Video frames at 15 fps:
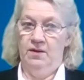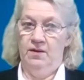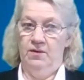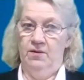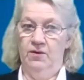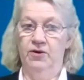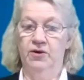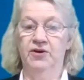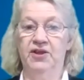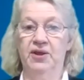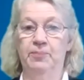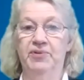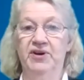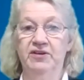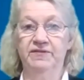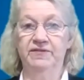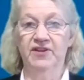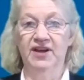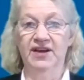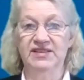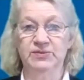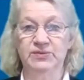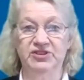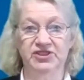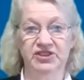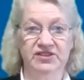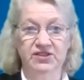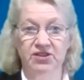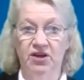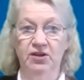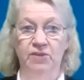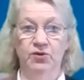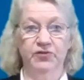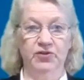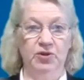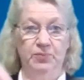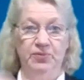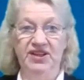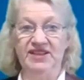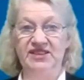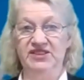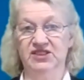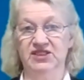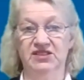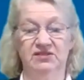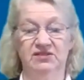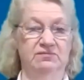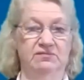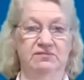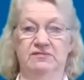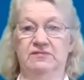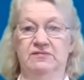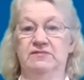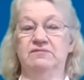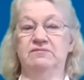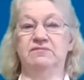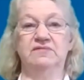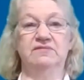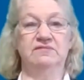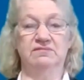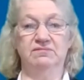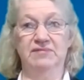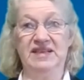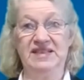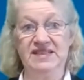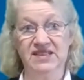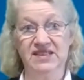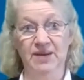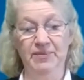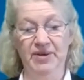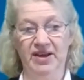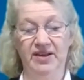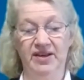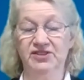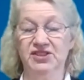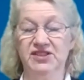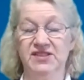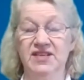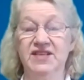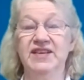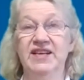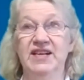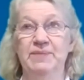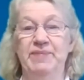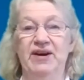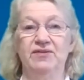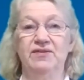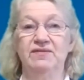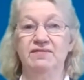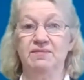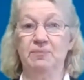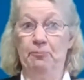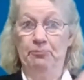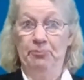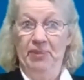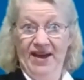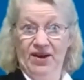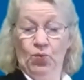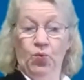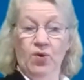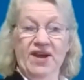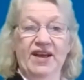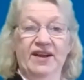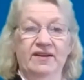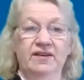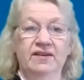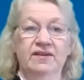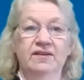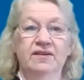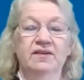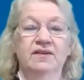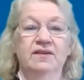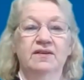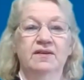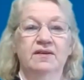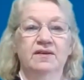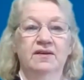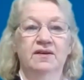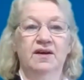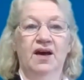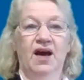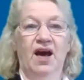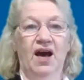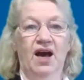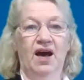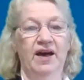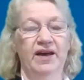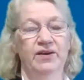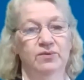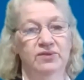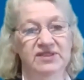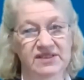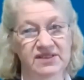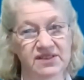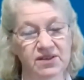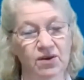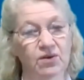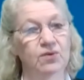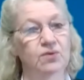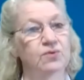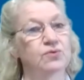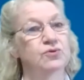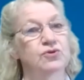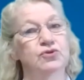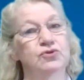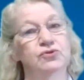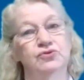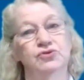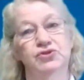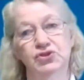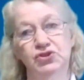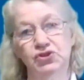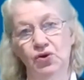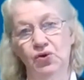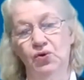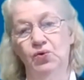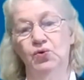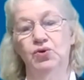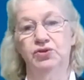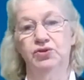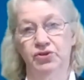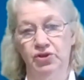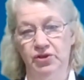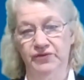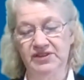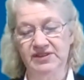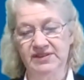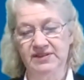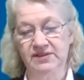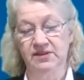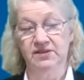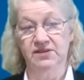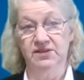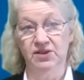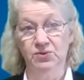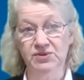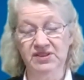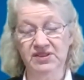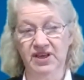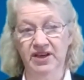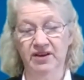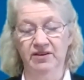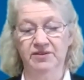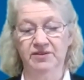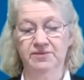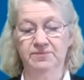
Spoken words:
Oh, the butterflies were just all over the place, just my stomach, and just thinking about back when. I was so nervous, so scared.